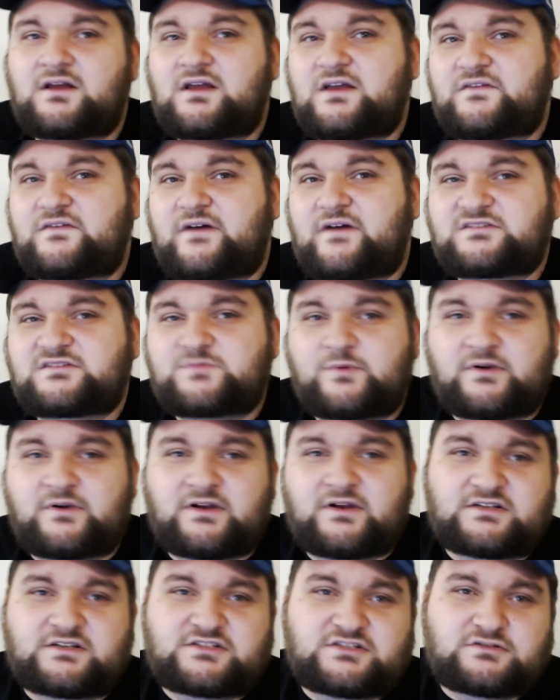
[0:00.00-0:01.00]
if I was
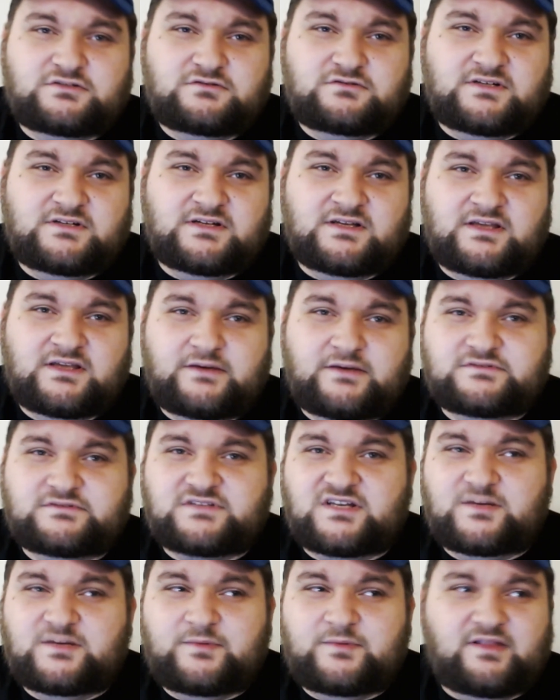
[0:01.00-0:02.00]
bringing shooting, it was
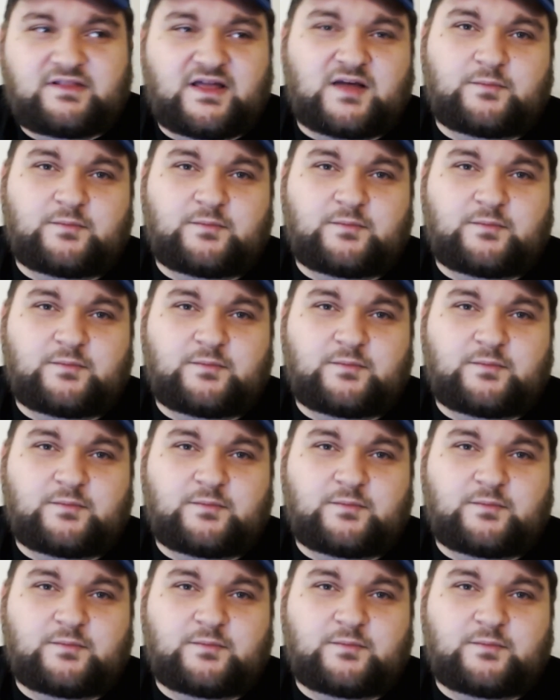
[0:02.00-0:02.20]
going to be like